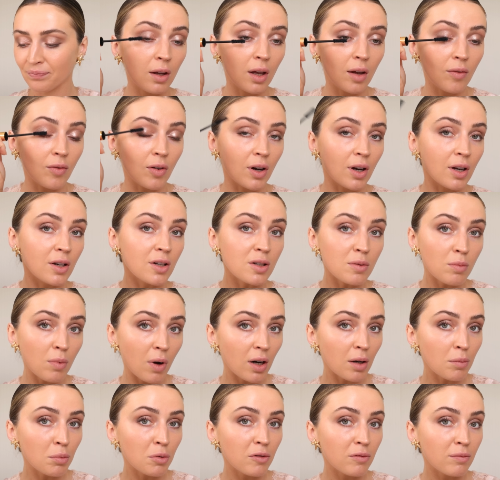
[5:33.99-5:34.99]
If you're into
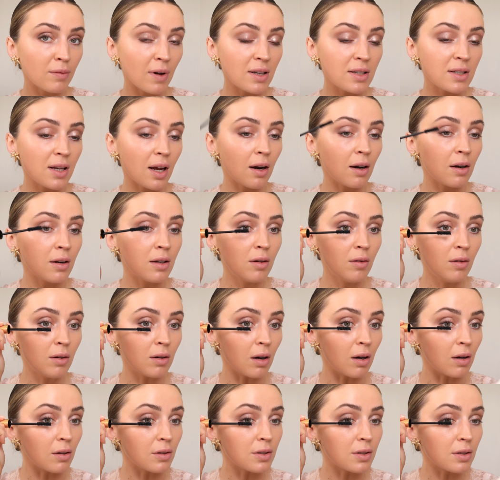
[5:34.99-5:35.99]
waterproof mascara, you could
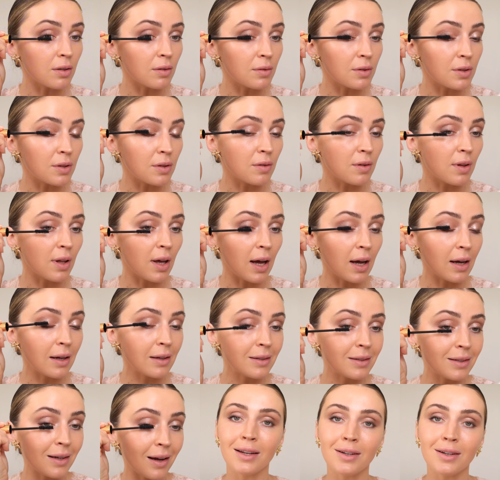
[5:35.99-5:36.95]
also do that.